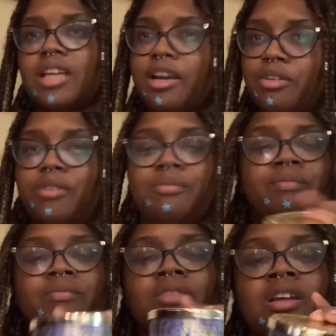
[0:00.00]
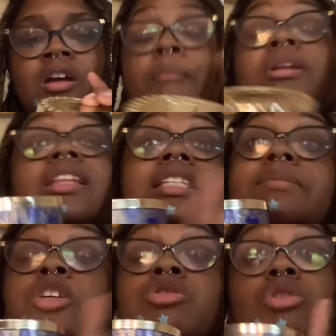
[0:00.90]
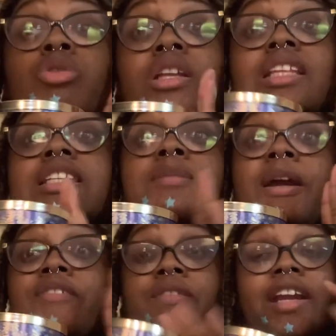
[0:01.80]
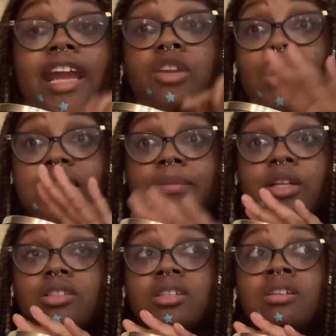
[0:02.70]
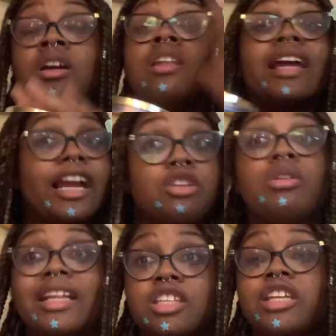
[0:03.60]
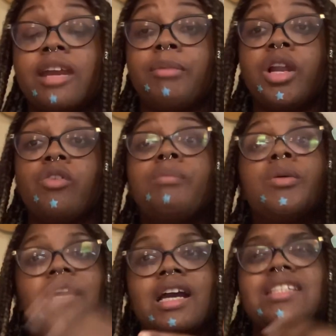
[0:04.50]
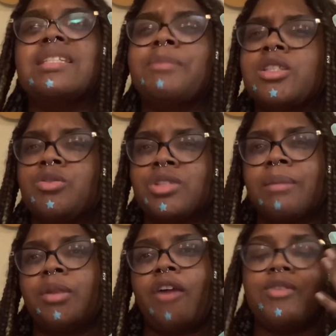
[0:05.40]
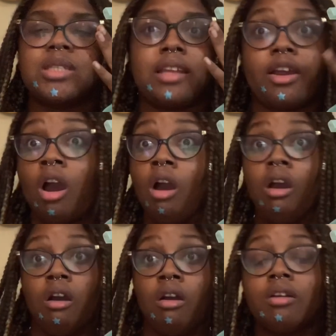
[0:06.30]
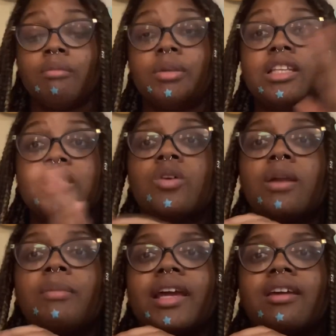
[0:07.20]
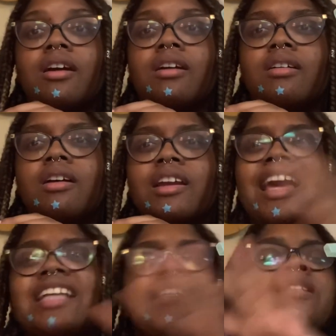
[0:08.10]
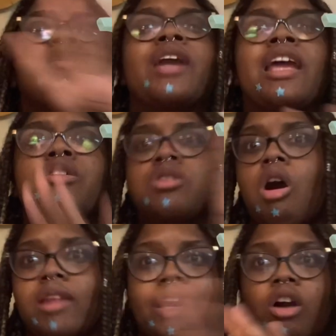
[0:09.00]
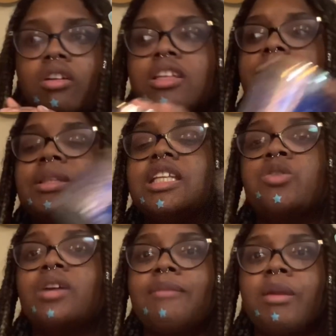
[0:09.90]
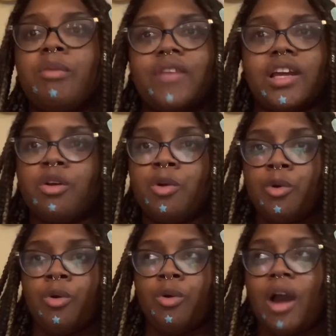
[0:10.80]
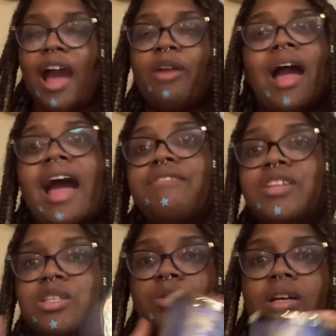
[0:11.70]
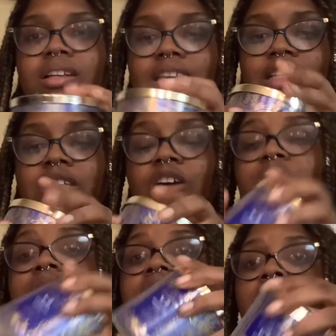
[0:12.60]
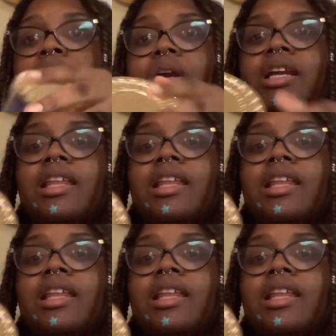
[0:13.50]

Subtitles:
I don't know. But this smells so good. This is my favorite candle I smelled. Like I do like the Danbury one, but because it smells so similar, I wasn't like, but this one I'm like, yes, I smell candles all like all of these, but this one gave me more like a, I don't have this one. It's also so pretty.